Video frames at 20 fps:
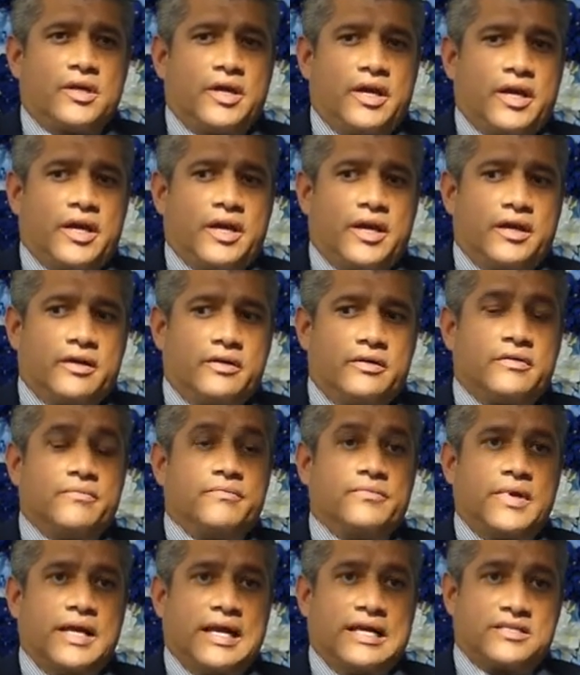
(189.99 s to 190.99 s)
And
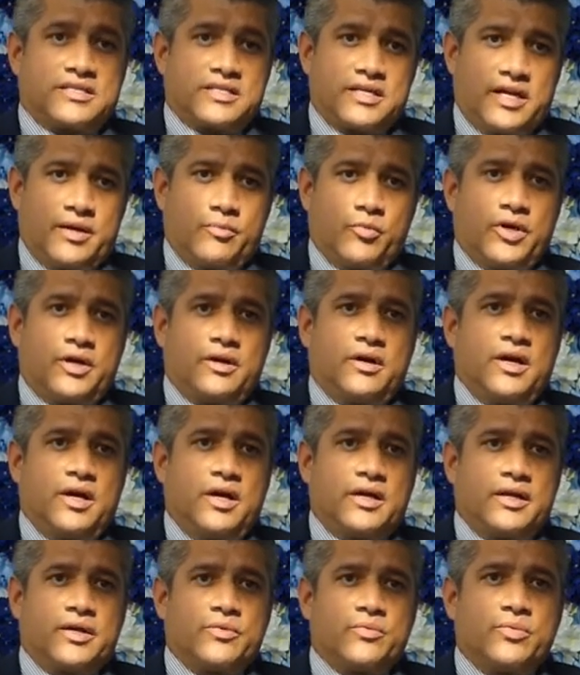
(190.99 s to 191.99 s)
as time went
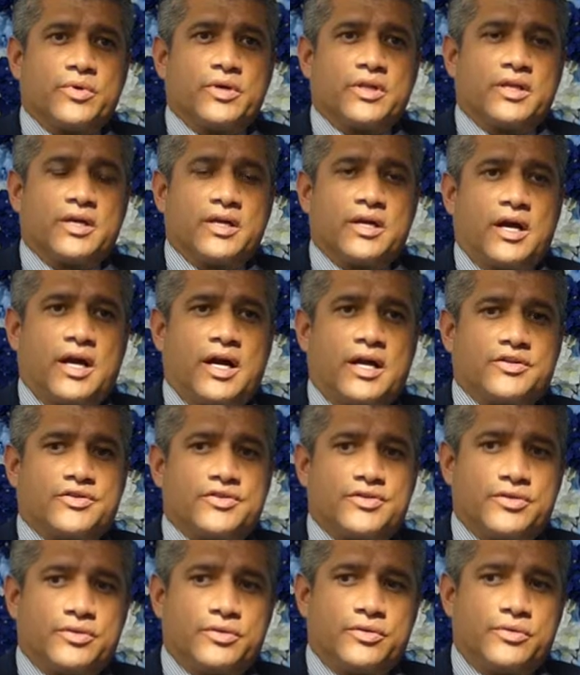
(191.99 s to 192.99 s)
on, it really
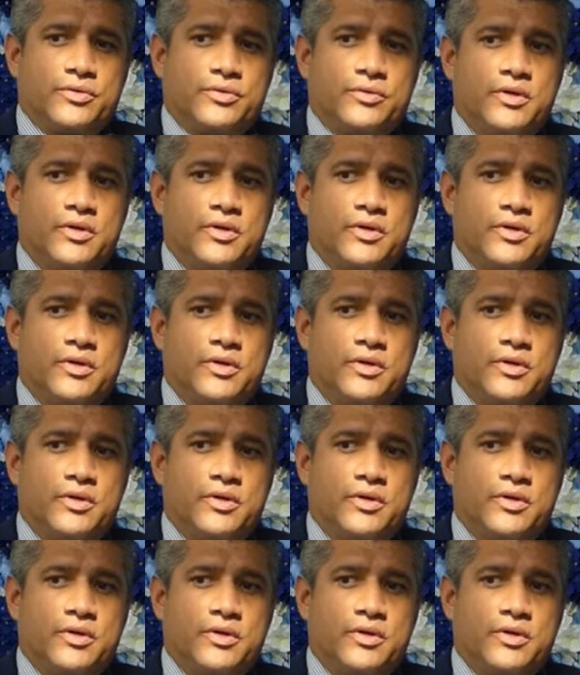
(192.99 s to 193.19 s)
got to